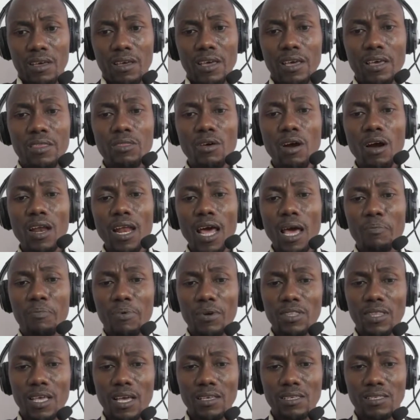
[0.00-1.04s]
A null
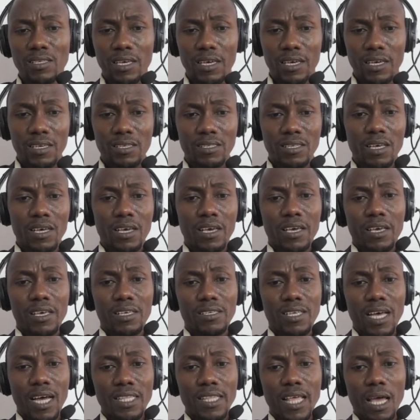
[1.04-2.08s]
hypothesis is
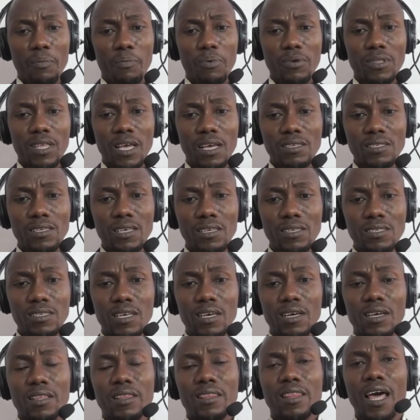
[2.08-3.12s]
that hypothesis
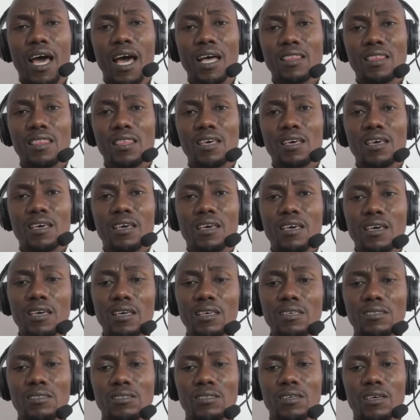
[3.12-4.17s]
that
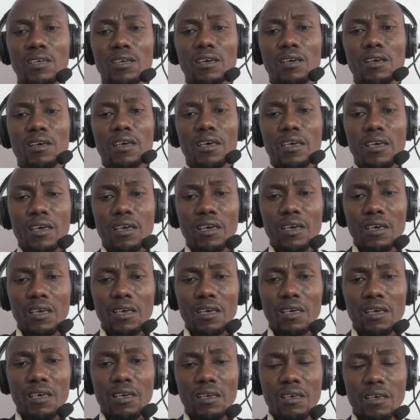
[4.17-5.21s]
is
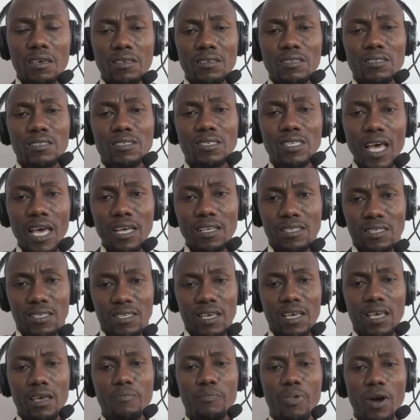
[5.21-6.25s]
set
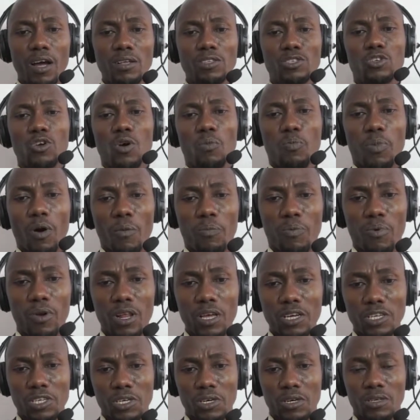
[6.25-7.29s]
about your
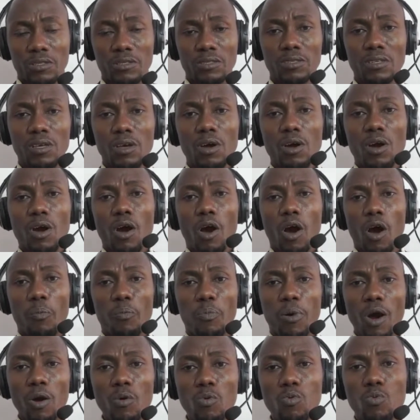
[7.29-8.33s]
population
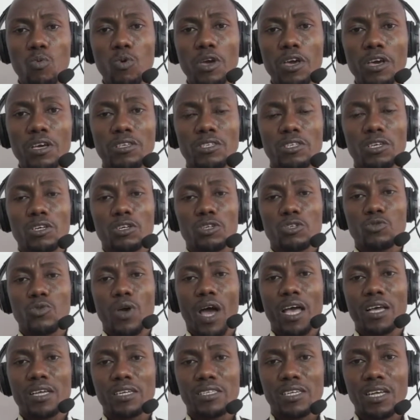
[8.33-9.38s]
upon which you
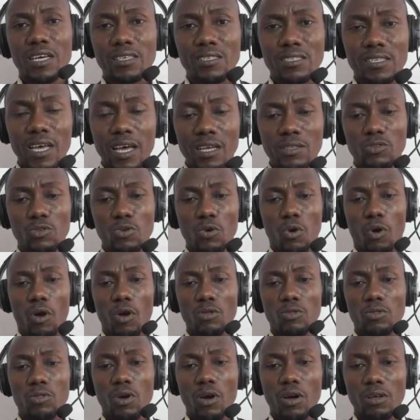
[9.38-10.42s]
are interested to
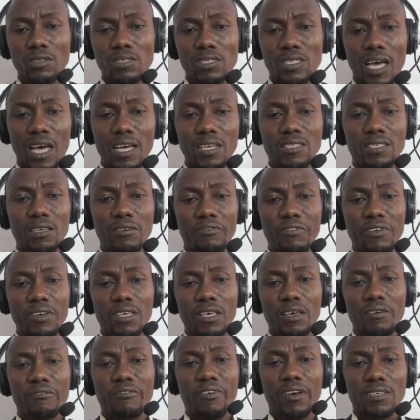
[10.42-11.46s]
conduct scientific
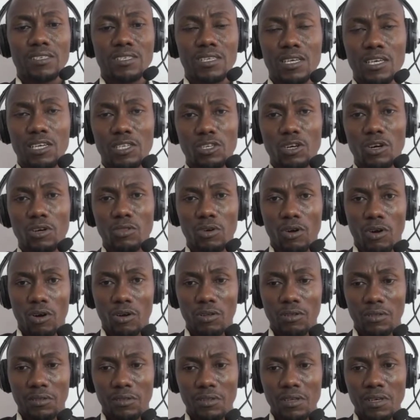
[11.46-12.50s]
investigation
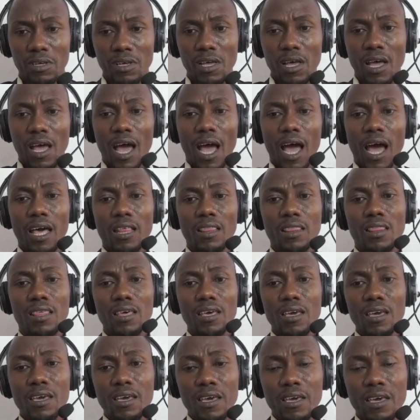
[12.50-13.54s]
on. And
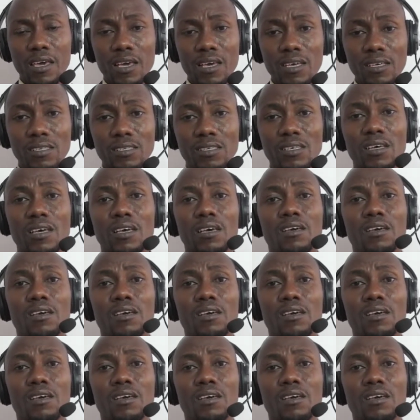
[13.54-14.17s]
this